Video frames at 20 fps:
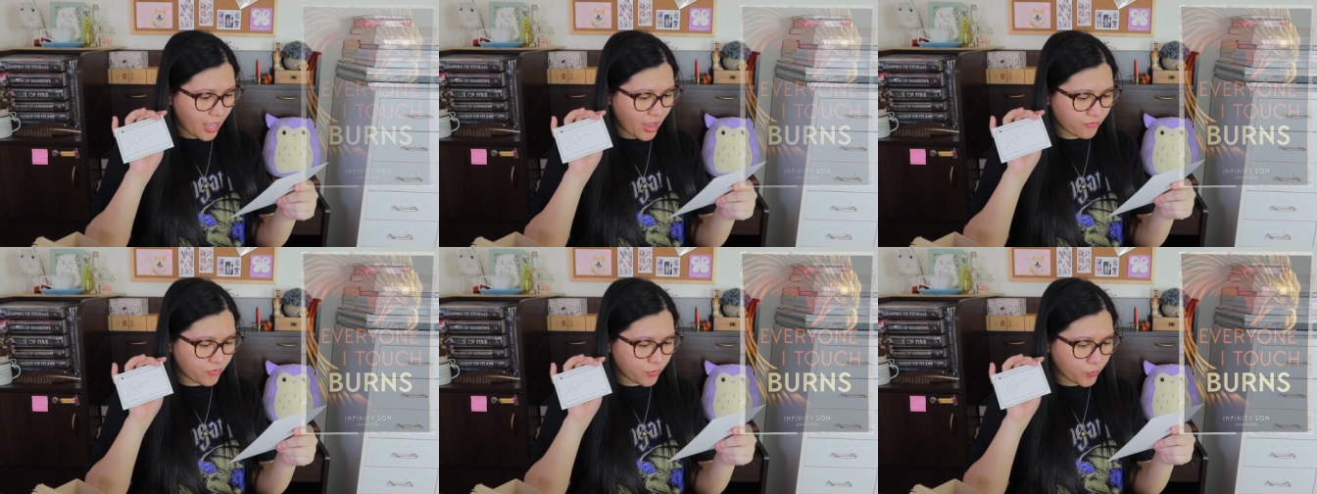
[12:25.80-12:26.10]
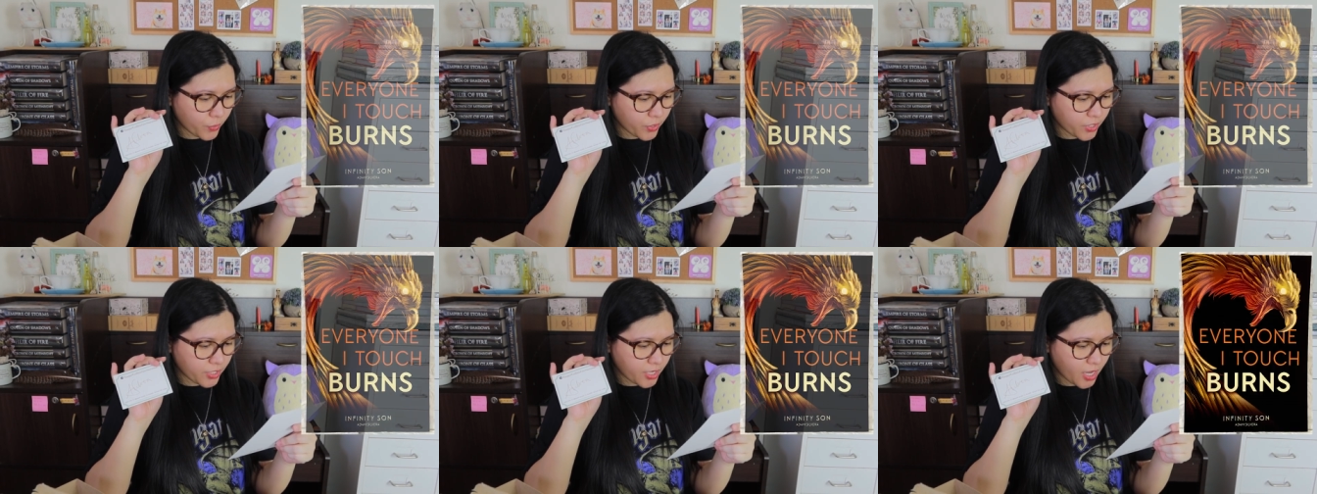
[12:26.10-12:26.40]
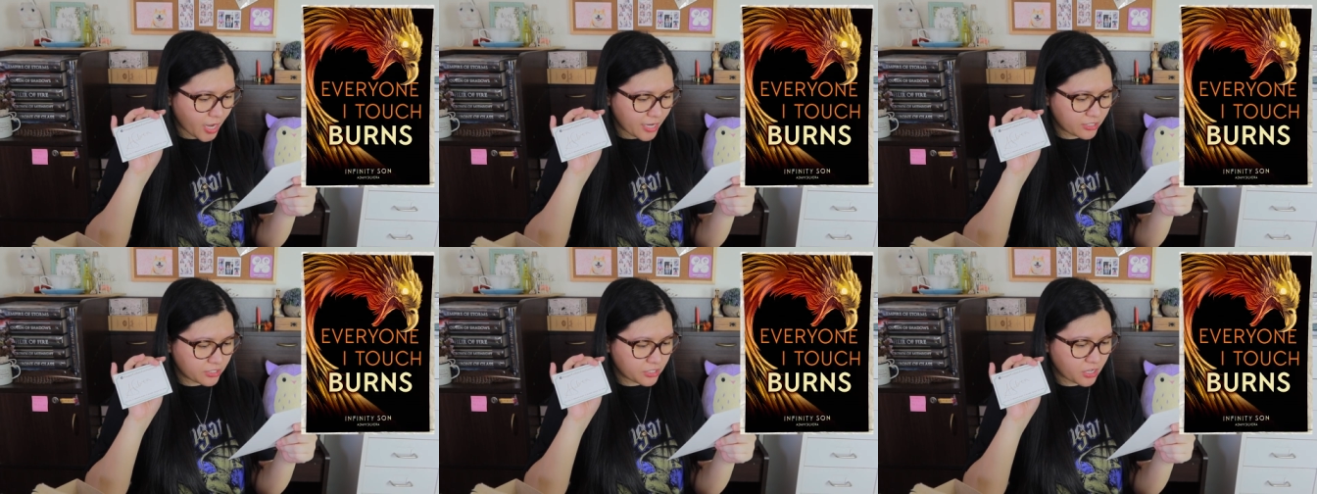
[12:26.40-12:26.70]

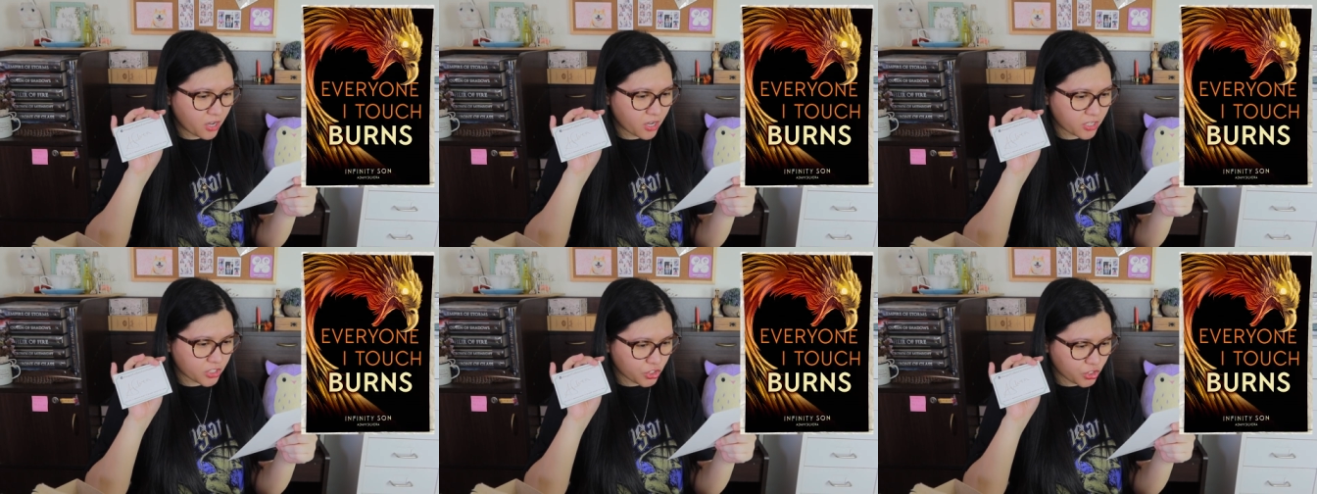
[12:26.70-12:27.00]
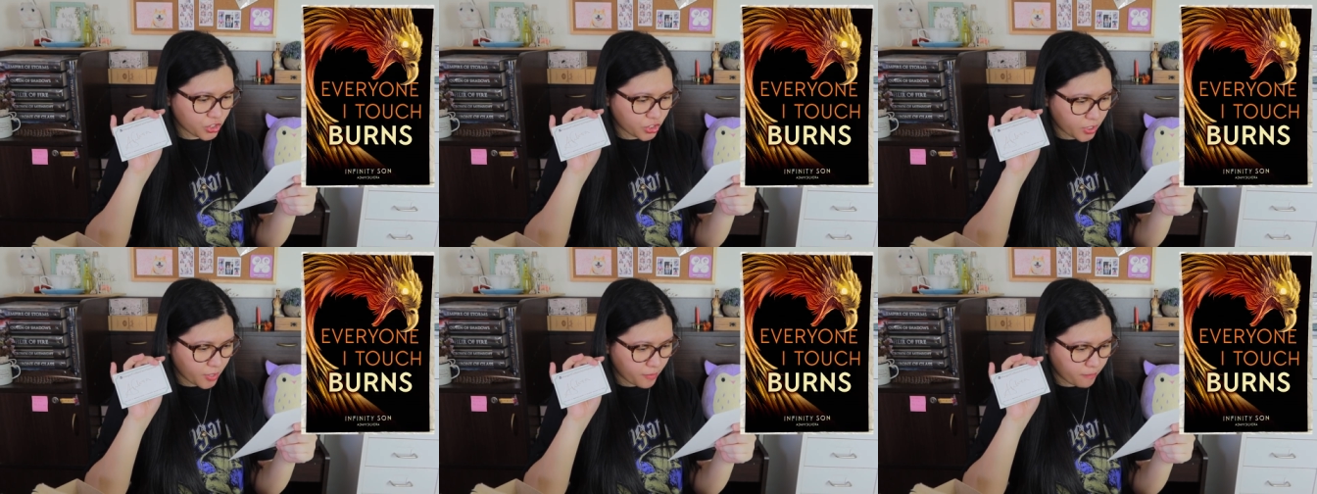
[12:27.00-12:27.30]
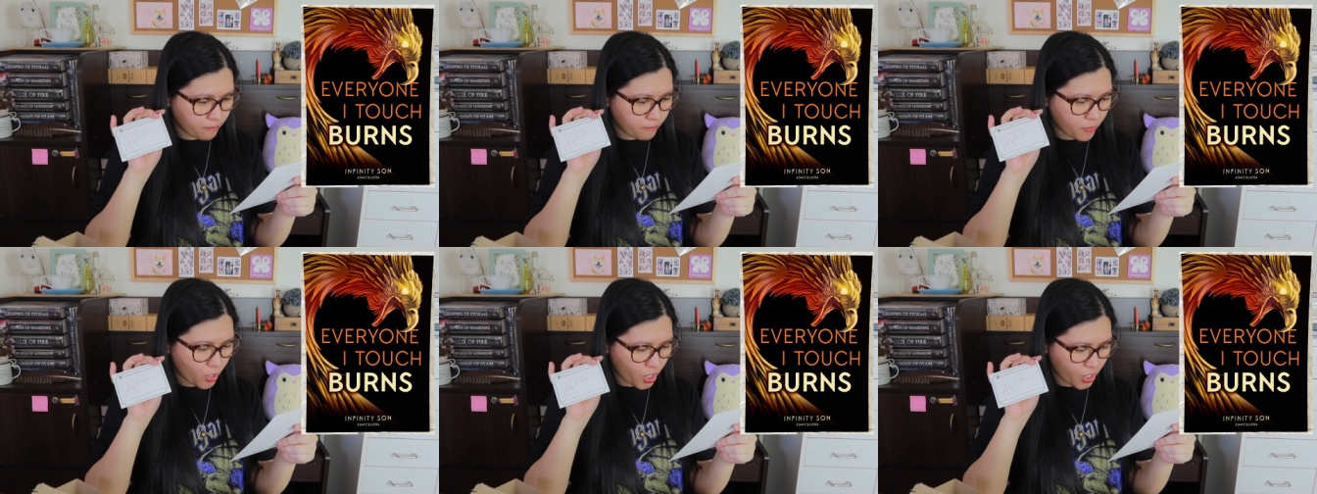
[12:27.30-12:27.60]
Everyone I Touch
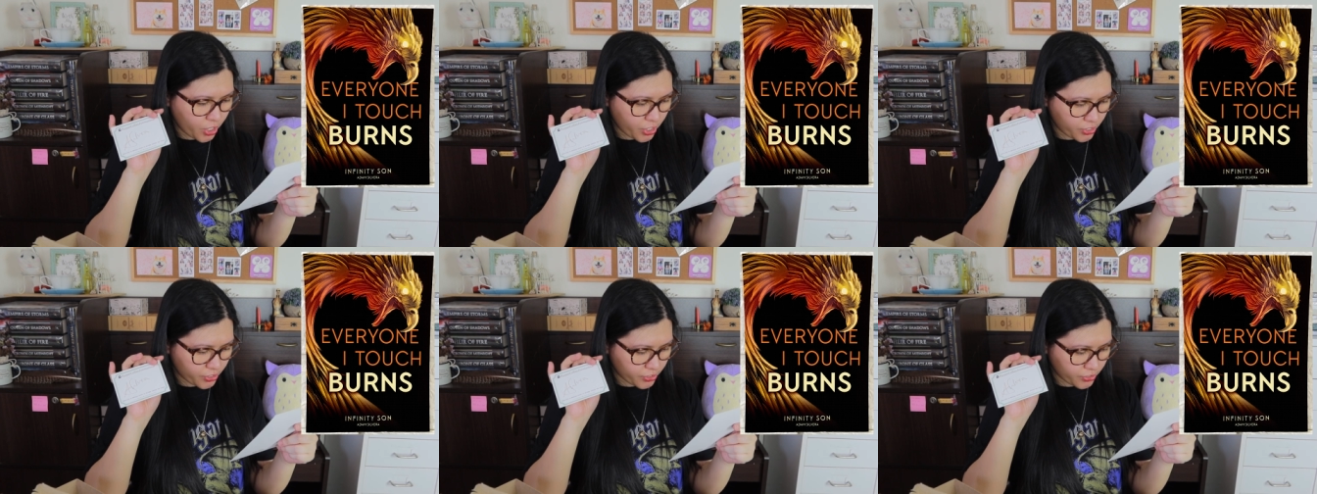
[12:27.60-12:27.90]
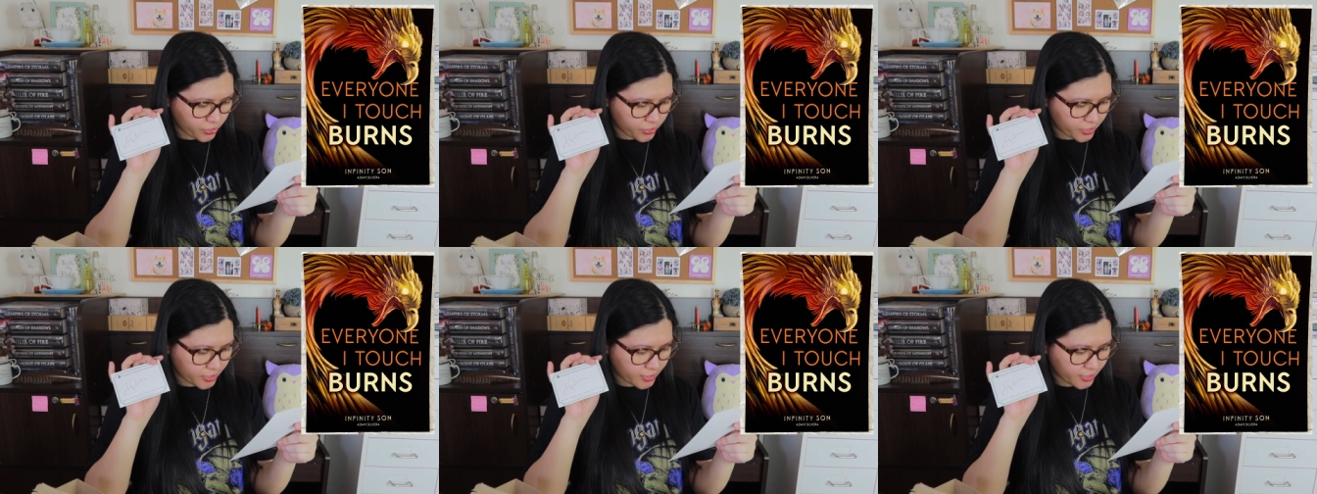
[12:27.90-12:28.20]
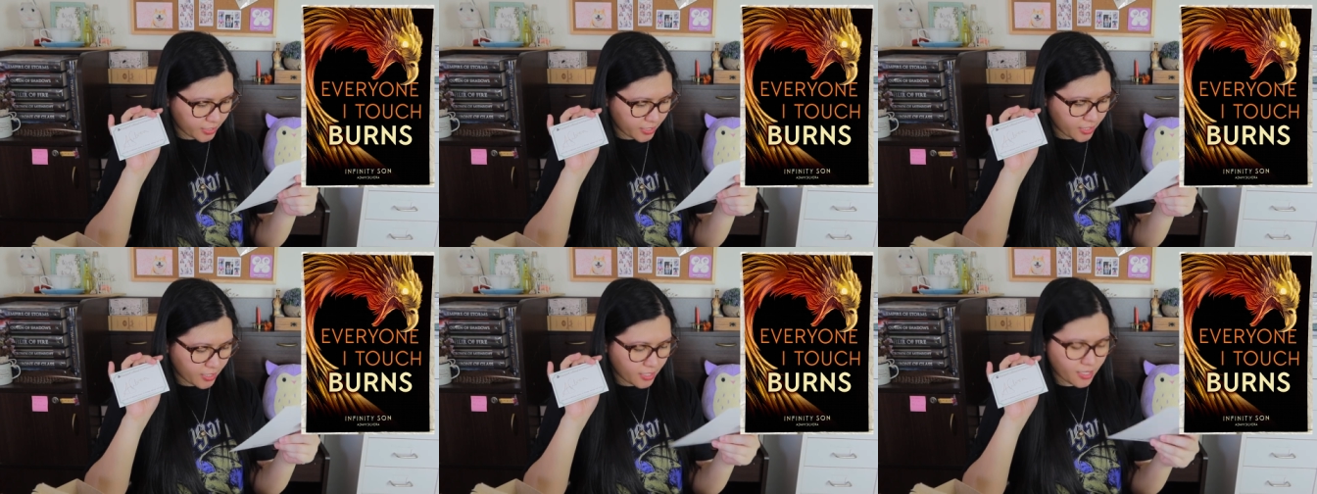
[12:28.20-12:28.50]

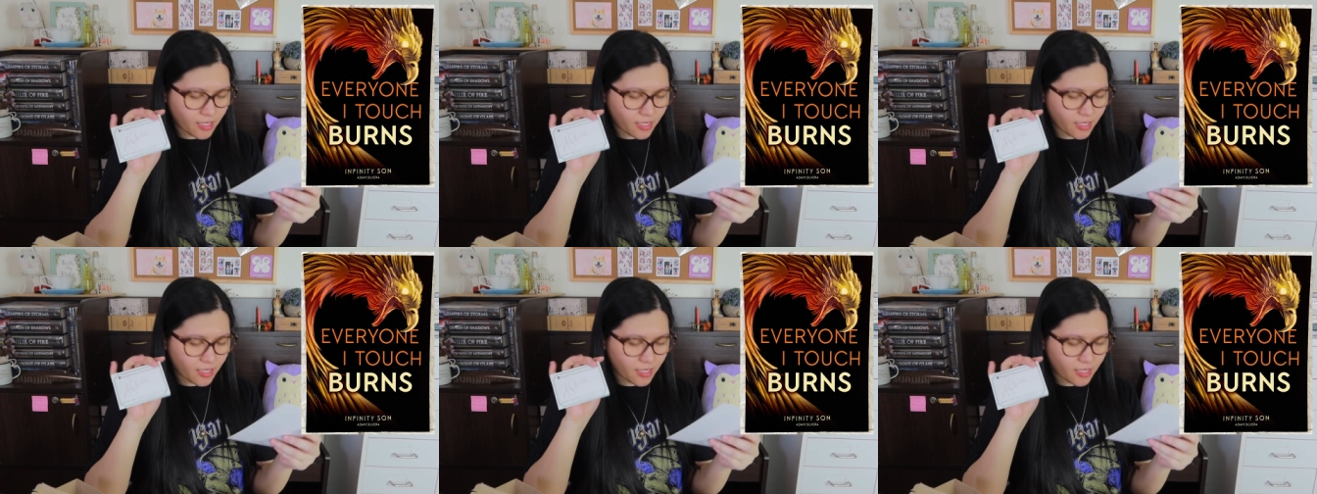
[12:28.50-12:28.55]
Burns.